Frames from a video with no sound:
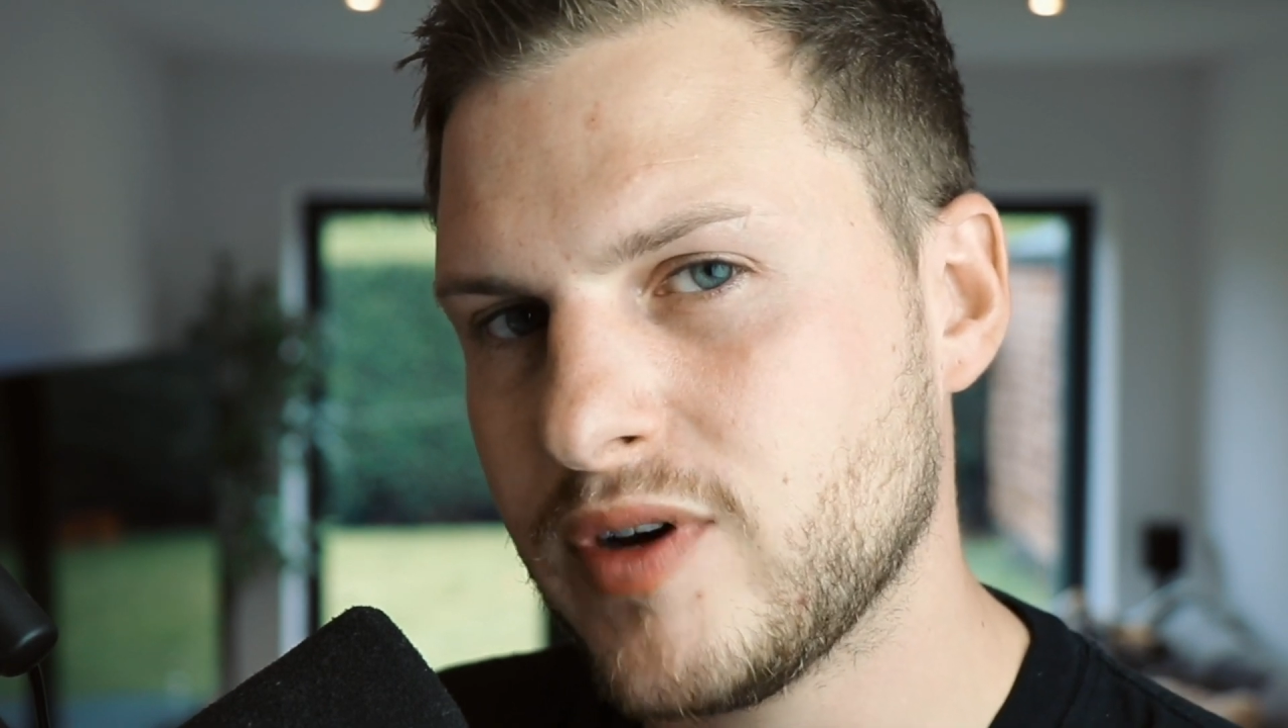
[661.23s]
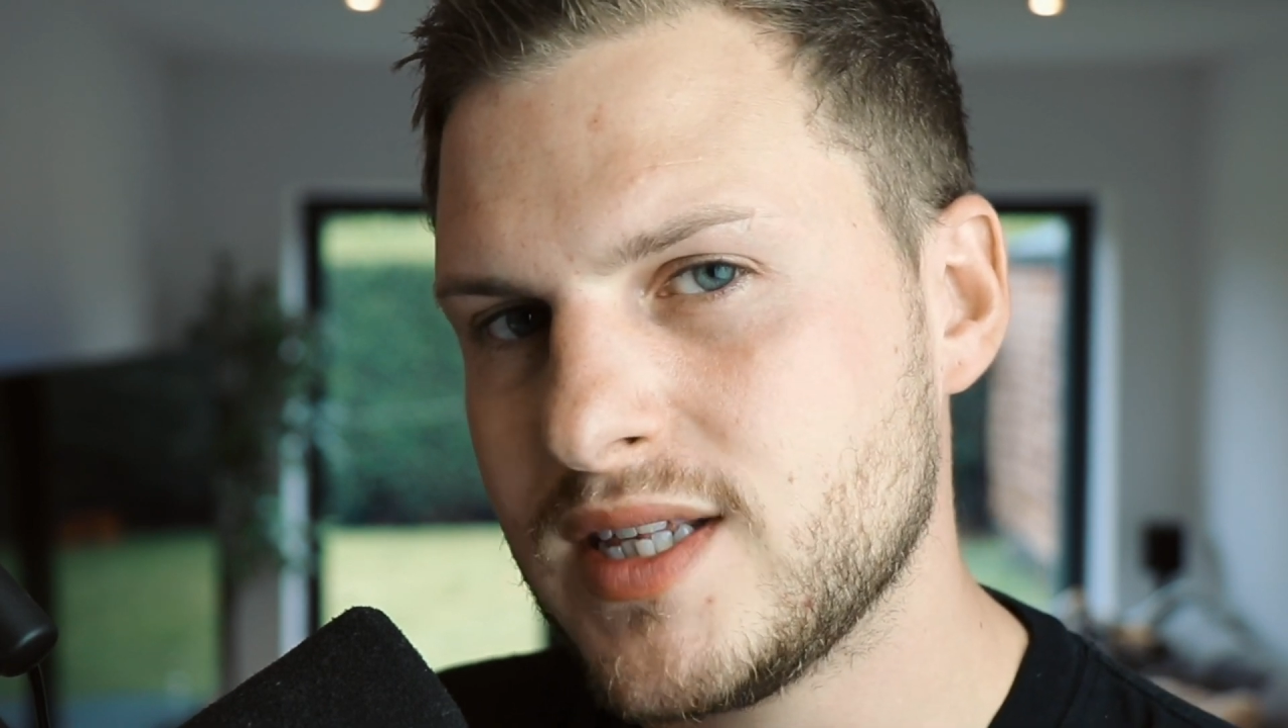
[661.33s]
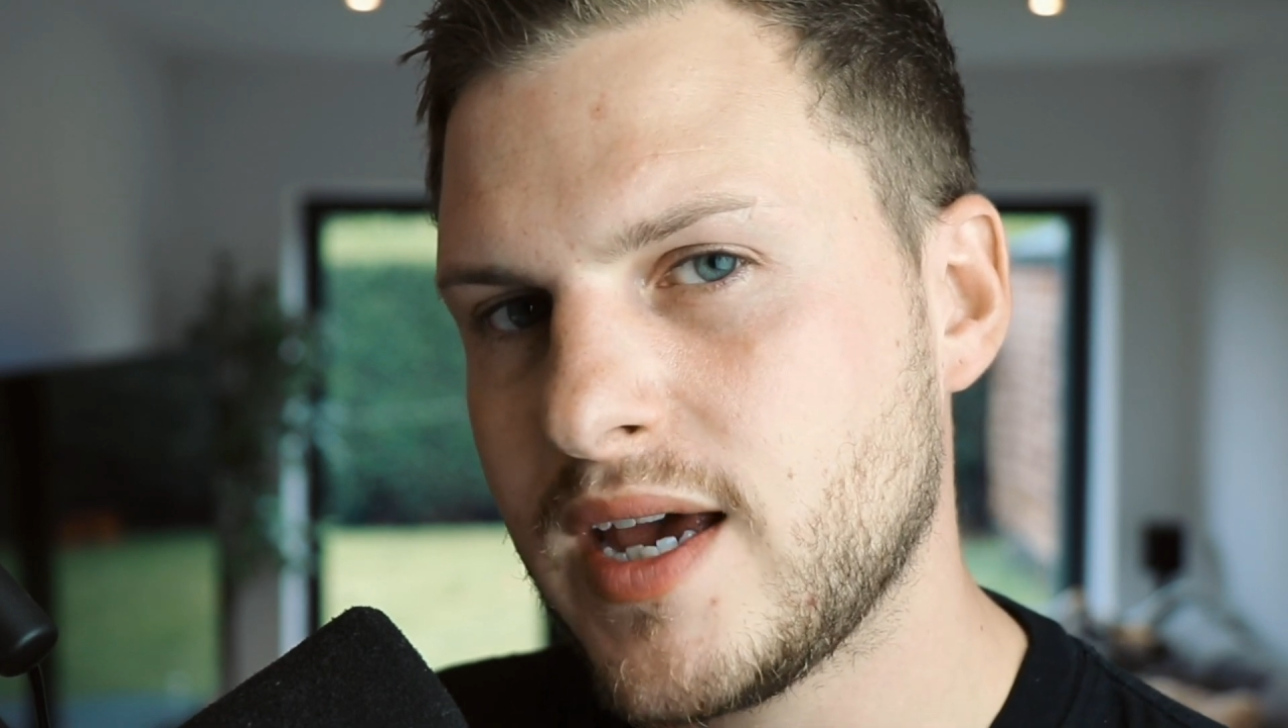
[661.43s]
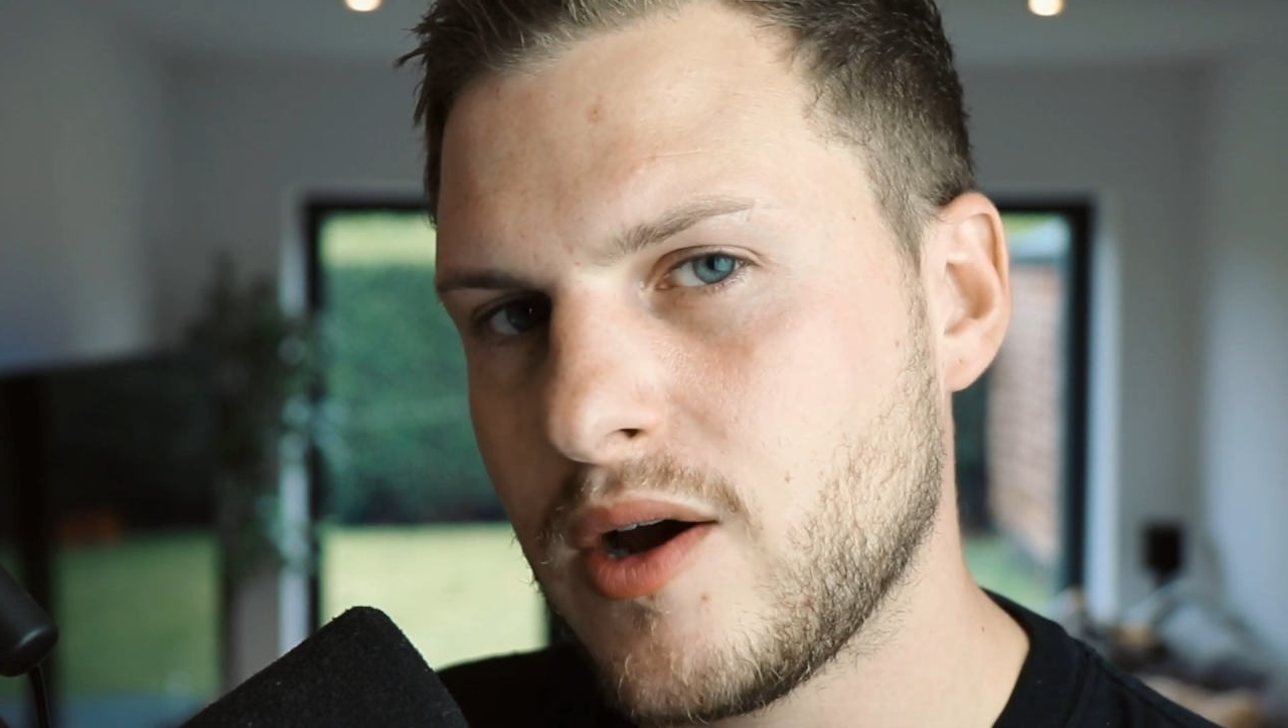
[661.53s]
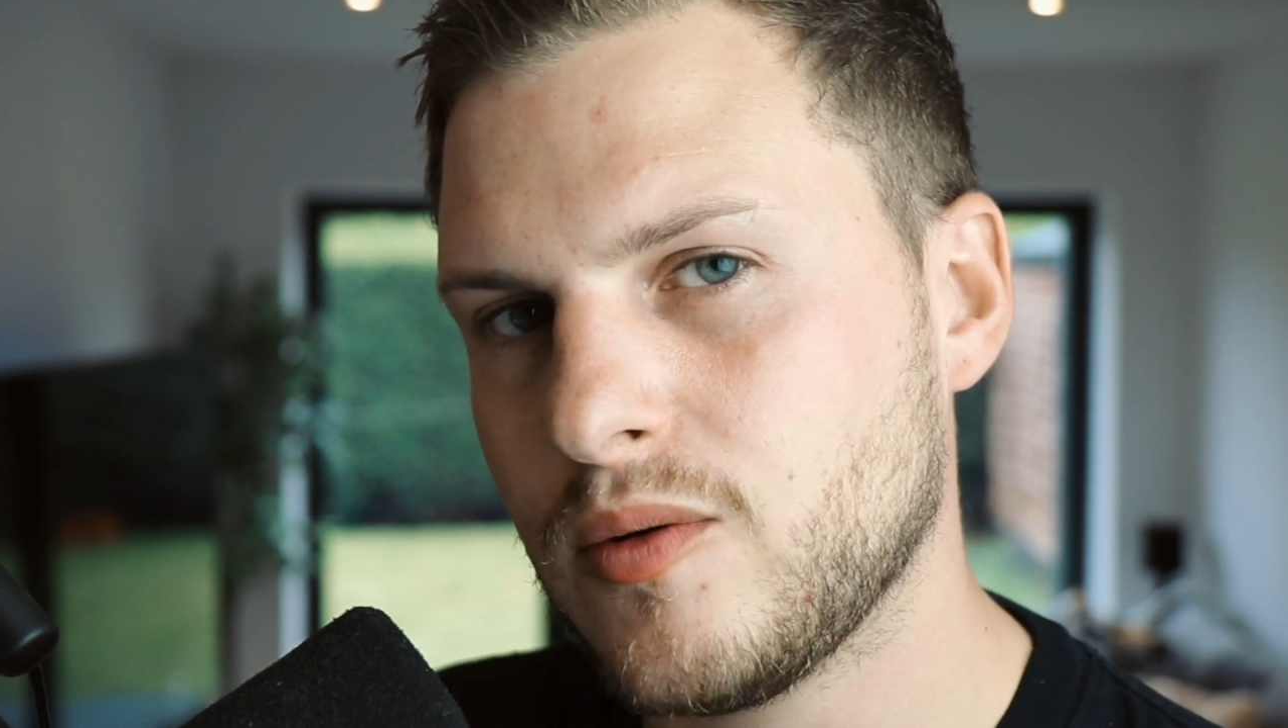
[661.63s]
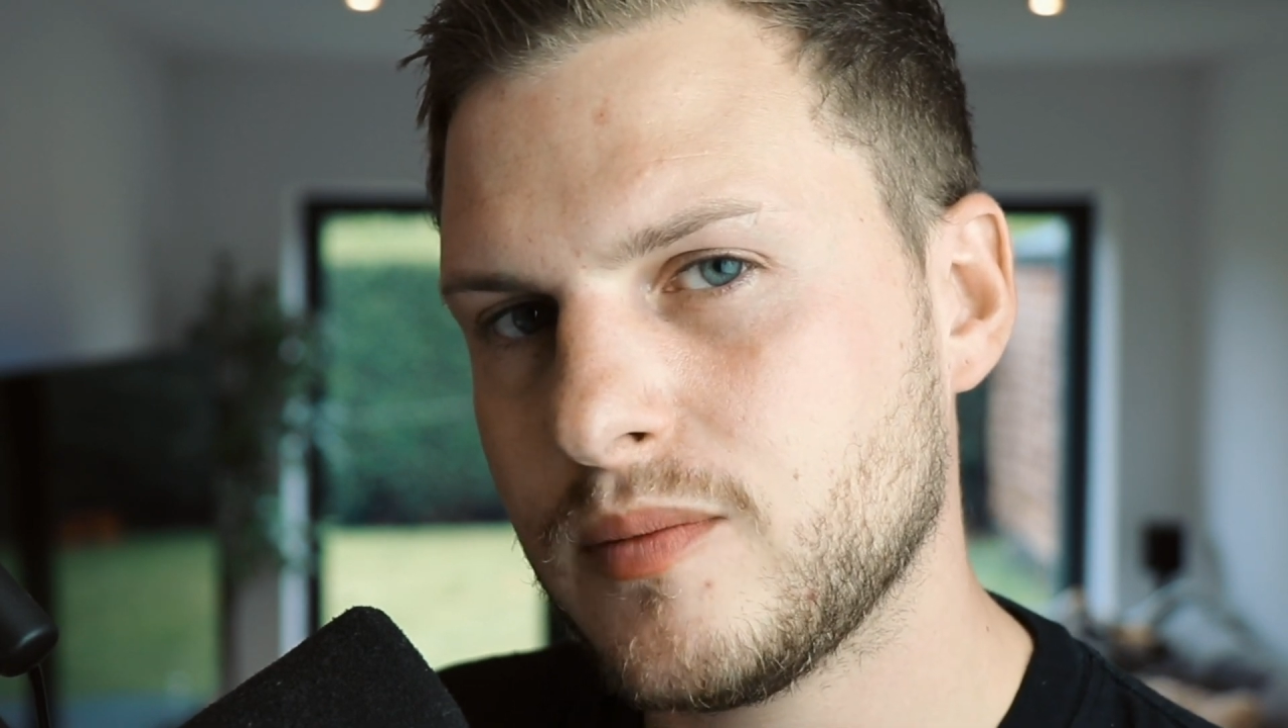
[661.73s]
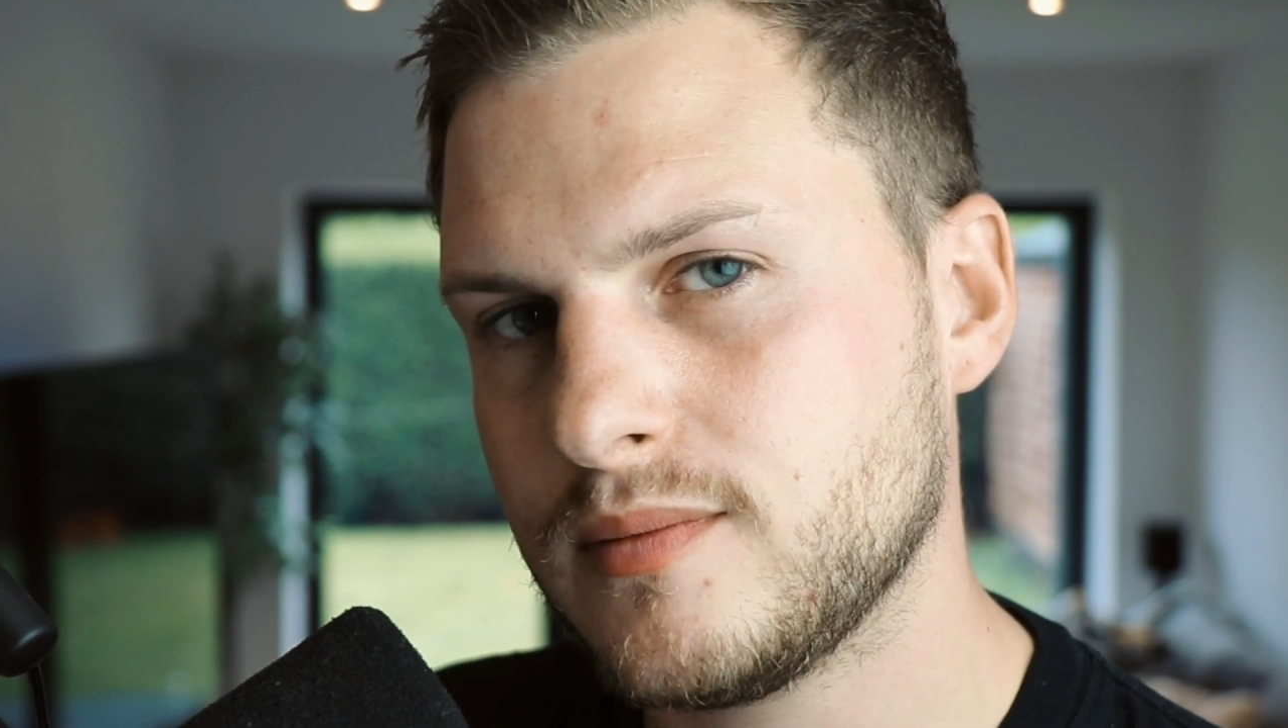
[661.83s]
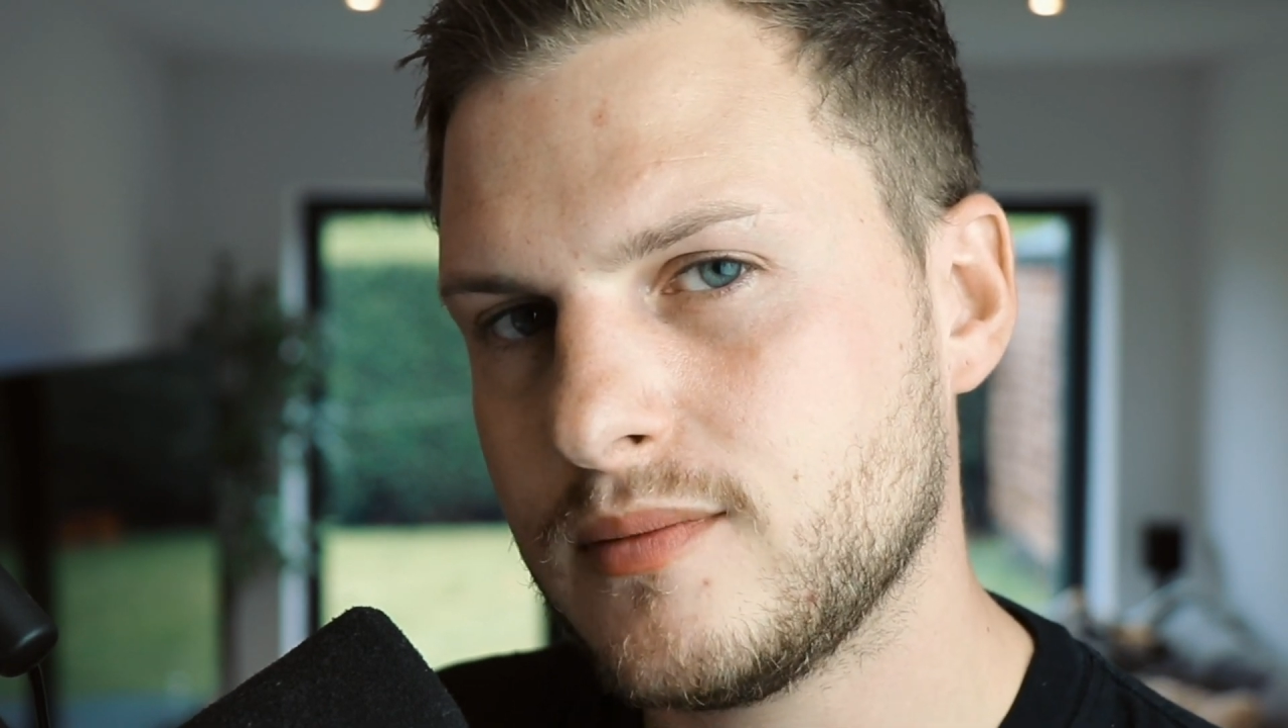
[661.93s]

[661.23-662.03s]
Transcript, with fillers: retail.